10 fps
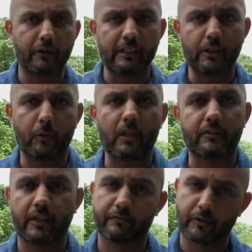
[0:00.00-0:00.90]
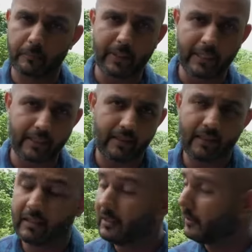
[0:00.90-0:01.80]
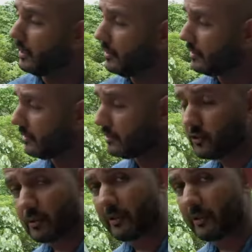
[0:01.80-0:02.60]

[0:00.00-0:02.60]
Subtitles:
Ranger Wildtrak for a minute. Let's talk